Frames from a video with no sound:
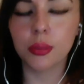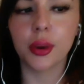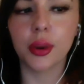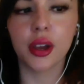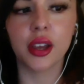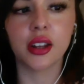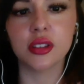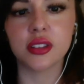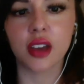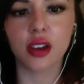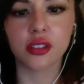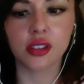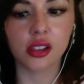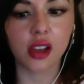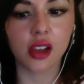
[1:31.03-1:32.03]
but down
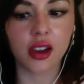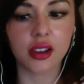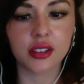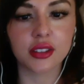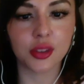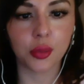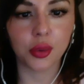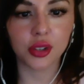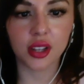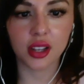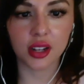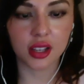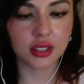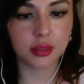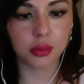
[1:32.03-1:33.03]
the line, someone
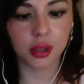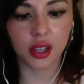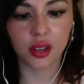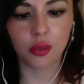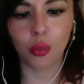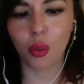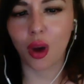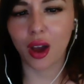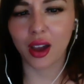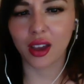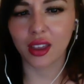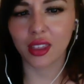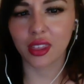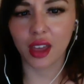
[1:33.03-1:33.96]
can explain why